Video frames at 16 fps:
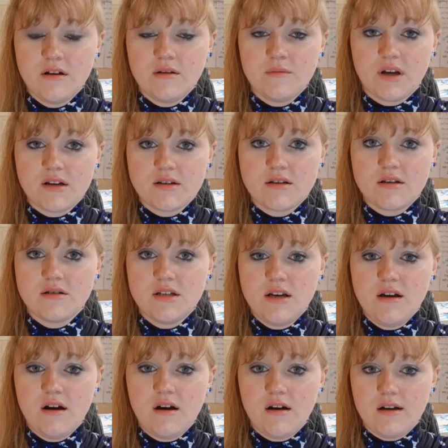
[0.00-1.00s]
because their
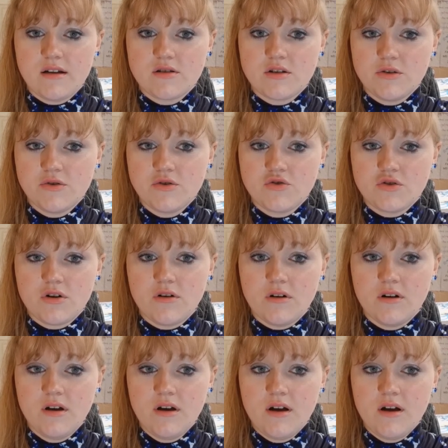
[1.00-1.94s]
TI is so strong